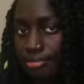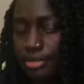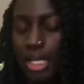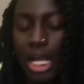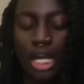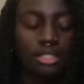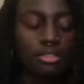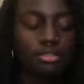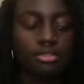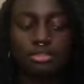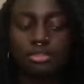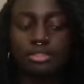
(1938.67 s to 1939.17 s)

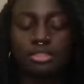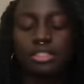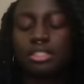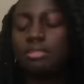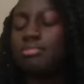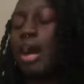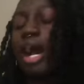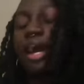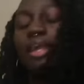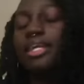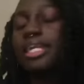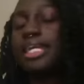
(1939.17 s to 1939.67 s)
A
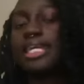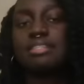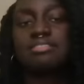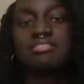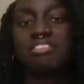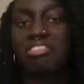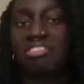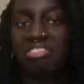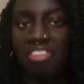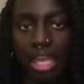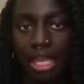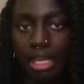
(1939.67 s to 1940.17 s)
commodity is
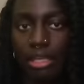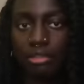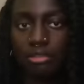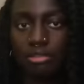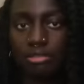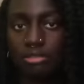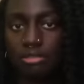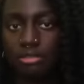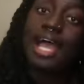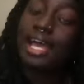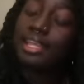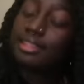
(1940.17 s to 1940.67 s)
a thing.
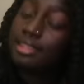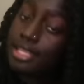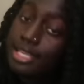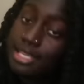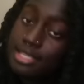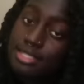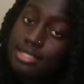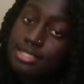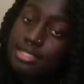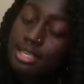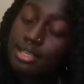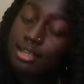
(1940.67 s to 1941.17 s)
And
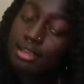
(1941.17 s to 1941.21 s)
these